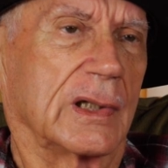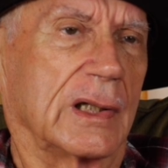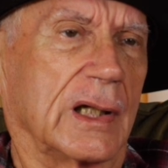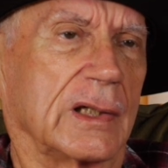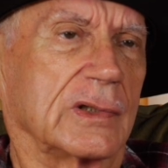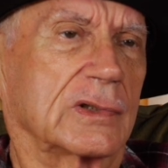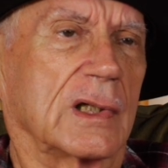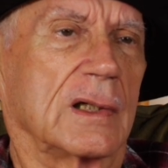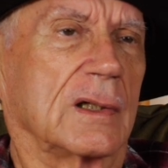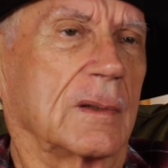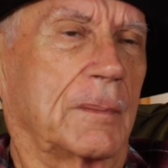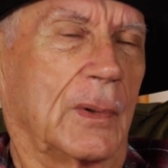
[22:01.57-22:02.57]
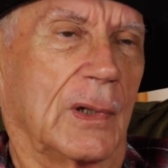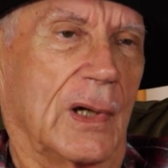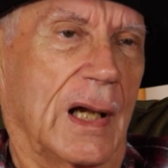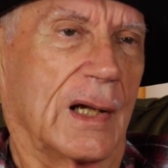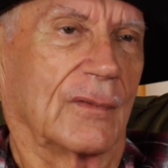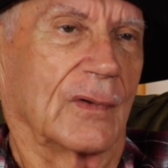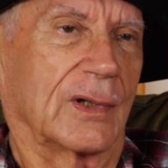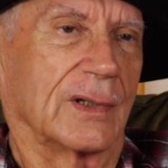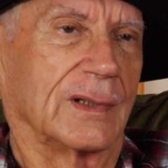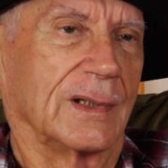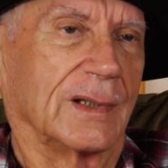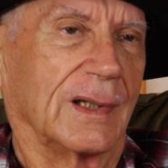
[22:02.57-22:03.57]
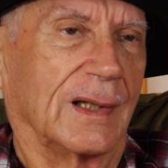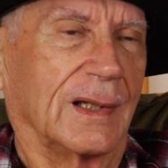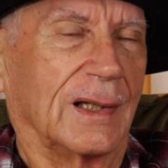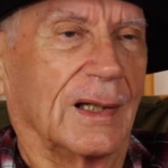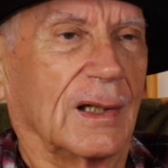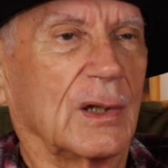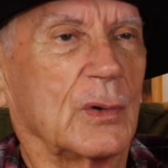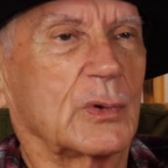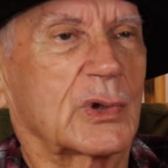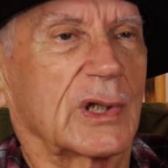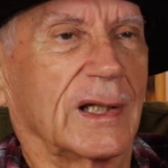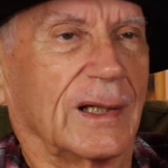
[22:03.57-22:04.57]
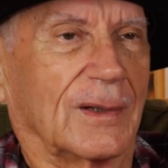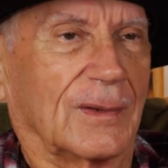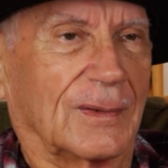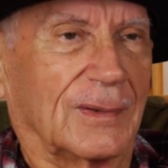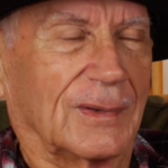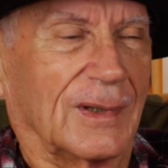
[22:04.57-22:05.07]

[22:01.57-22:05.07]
didn't. She looked pure African. Lucille.